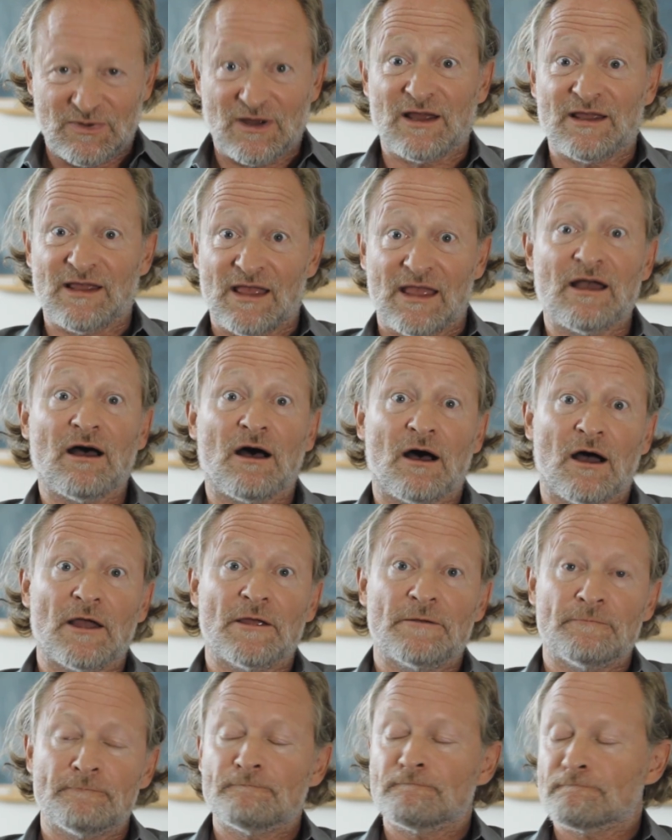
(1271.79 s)
by A
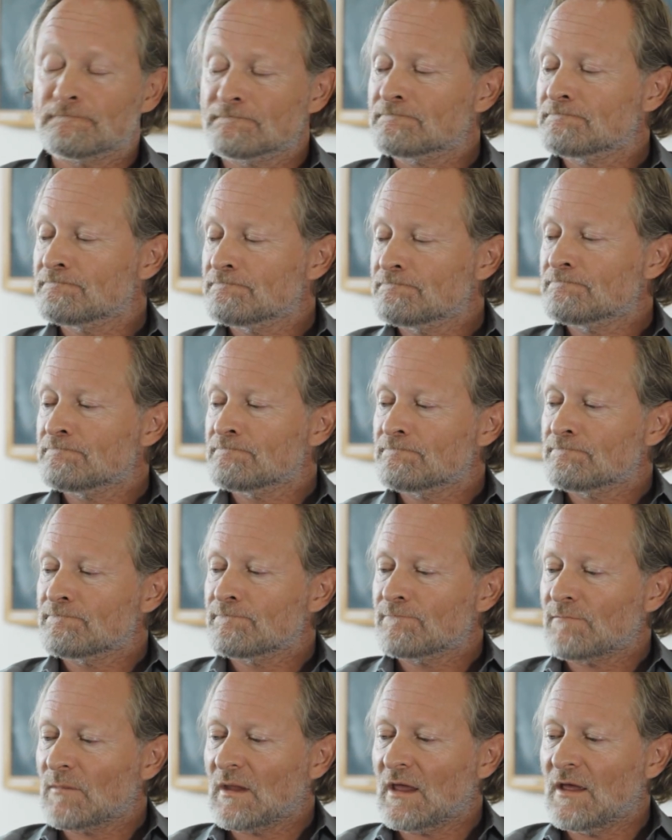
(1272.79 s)
I.
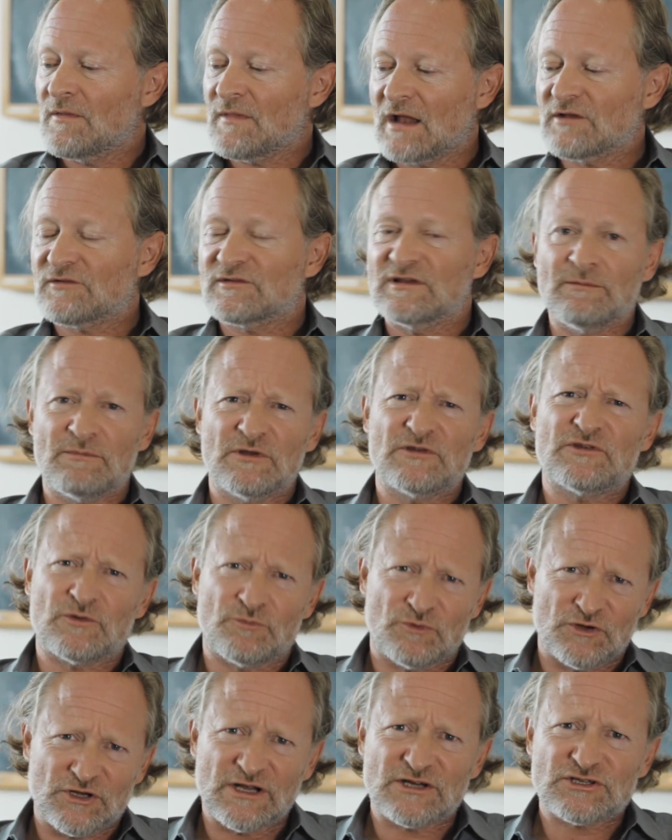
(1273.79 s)
And that's limits
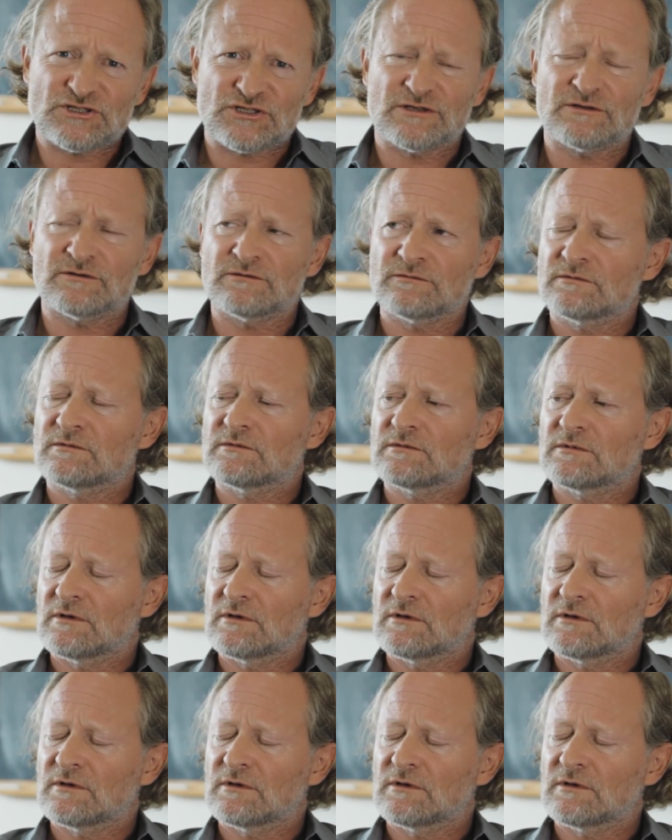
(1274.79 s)
to prediction,